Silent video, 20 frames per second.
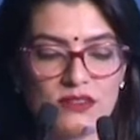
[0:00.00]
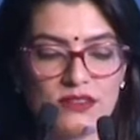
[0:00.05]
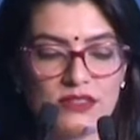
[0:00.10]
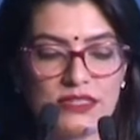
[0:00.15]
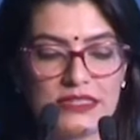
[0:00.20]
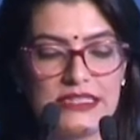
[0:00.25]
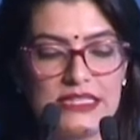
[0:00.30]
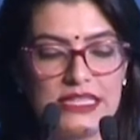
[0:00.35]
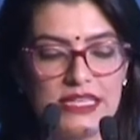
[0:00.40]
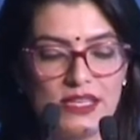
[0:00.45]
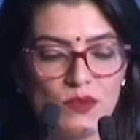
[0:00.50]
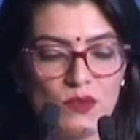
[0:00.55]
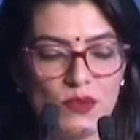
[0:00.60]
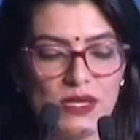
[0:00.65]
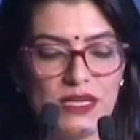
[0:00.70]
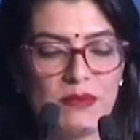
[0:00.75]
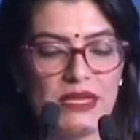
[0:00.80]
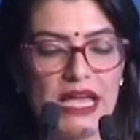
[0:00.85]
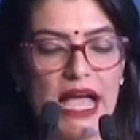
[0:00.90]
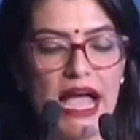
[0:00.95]
and he
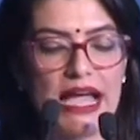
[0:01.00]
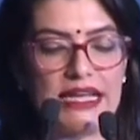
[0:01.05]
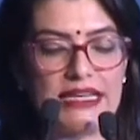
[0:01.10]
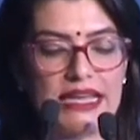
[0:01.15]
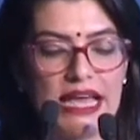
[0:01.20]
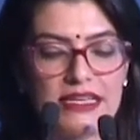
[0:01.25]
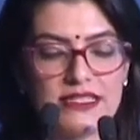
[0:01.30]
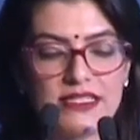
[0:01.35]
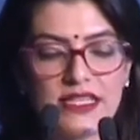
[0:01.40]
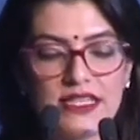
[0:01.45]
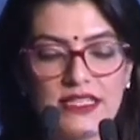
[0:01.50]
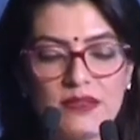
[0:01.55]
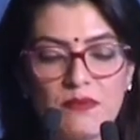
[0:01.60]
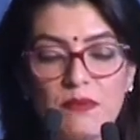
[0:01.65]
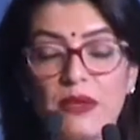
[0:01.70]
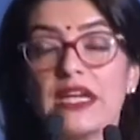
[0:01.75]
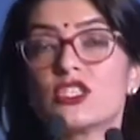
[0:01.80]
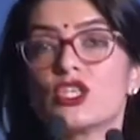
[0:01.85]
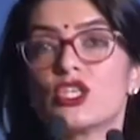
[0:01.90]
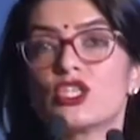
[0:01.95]
will be highlighting the
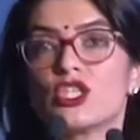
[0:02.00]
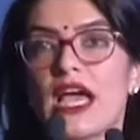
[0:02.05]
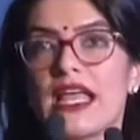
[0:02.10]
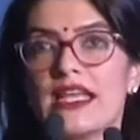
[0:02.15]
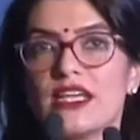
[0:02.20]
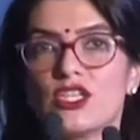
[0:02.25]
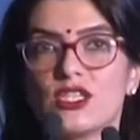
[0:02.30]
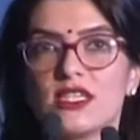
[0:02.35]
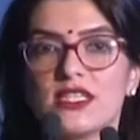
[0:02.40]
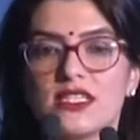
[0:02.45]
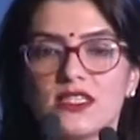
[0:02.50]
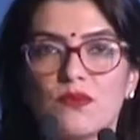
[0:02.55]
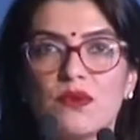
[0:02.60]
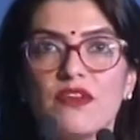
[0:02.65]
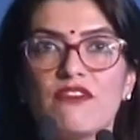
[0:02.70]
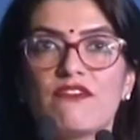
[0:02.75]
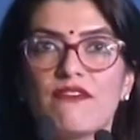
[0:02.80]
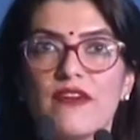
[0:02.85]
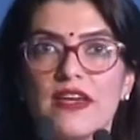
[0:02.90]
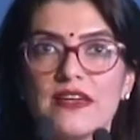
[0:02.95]
major challenges we
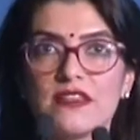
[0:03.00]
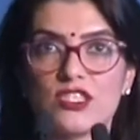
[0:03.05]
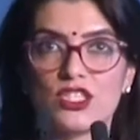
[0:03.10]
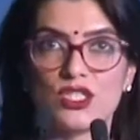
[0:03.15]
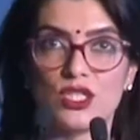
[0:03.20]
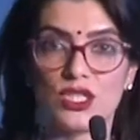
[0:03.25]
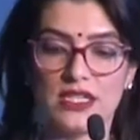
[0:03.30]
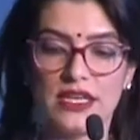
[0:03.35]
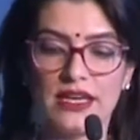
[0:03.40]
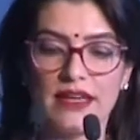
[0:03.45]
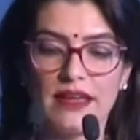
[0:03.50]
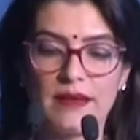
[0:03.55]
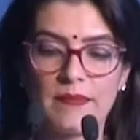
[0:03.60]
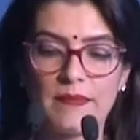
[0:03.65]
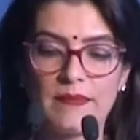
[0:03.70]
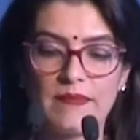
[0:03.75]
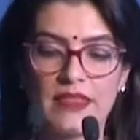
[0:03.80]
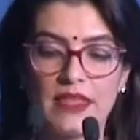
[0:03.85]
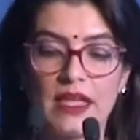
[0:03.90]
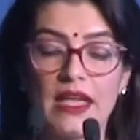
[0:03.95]
face today
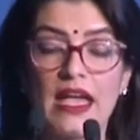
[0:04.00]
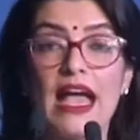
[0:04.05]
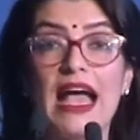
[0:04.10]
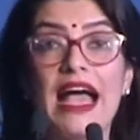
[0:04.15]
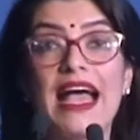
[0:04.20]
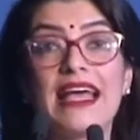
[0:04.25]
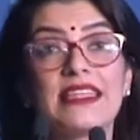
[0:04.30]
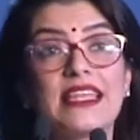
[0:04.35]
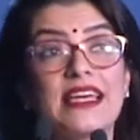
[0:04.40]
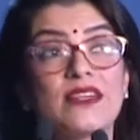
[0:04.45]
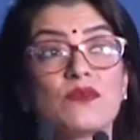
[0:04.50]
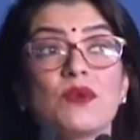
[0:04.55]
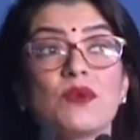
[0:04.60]
and that we